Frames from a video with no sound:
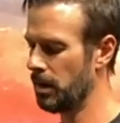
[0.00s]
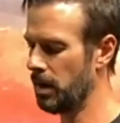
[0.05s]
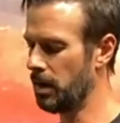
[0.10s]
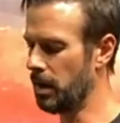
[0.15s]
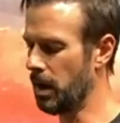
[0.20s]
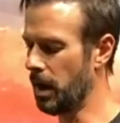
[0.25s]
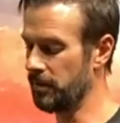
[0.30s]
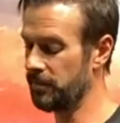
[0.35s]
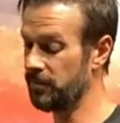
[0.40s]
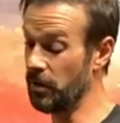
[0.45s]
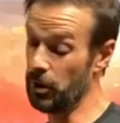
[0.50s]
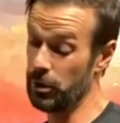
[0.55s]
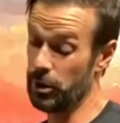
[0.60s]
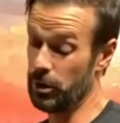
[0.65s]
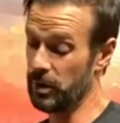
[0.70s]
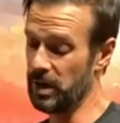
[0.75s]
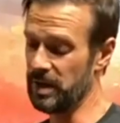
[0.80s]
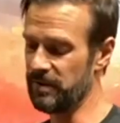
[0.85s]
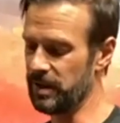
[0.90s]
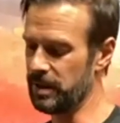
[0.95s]
iPhoto
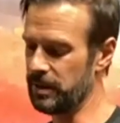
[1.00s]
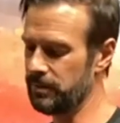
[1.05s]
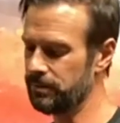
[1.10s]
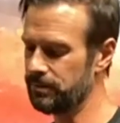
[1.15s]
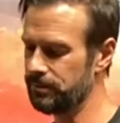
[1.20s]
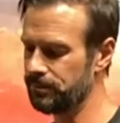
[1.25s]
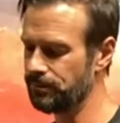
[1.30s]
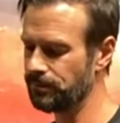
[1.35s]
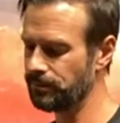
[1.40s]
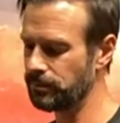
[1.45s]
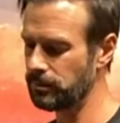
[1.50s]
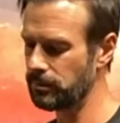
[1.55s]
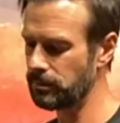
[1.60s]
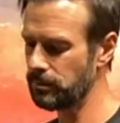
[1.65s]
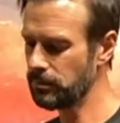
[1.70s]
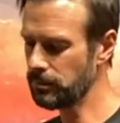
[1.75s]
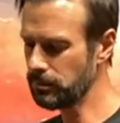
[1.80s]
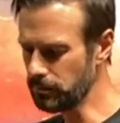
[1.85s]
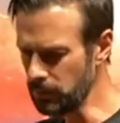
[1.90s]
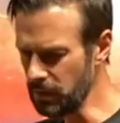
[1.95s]
even,
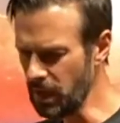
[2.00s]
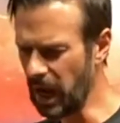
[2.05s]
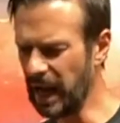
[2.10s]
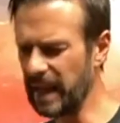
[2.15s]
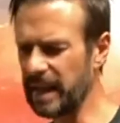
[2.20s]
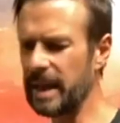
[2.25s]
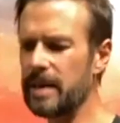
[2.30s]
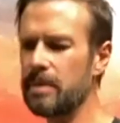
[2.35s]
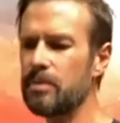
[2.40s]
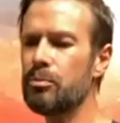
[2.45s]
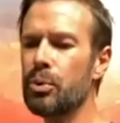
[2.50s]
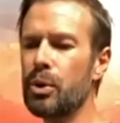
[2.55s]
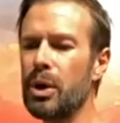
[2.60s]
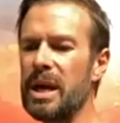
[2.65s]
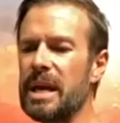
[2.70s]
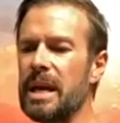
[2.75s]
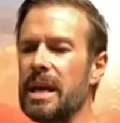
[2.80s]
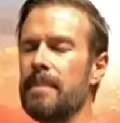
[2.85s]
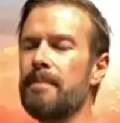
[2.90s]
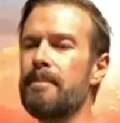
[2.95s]
I can bring
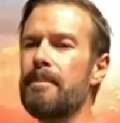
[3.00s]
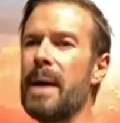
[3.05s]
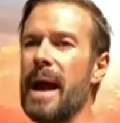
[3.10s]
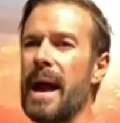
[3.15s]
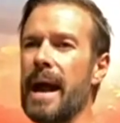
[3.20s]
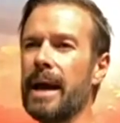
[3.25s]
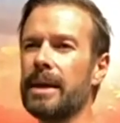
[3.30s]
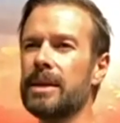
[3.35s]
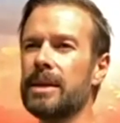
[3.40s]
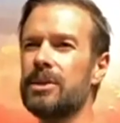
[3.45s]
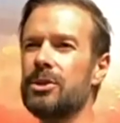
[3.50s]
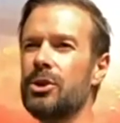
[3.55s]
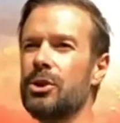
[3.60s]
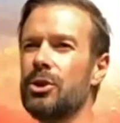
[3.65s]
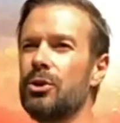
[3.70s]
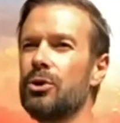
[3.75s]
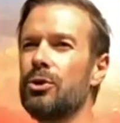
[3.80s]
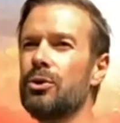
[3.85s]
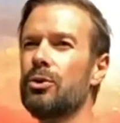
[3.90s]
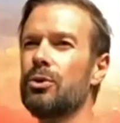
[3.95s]
it back
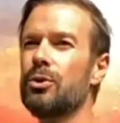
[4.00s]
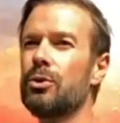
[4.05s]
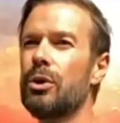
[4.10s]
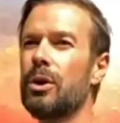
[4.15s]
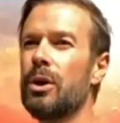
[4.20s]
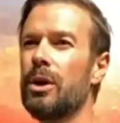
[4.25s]
to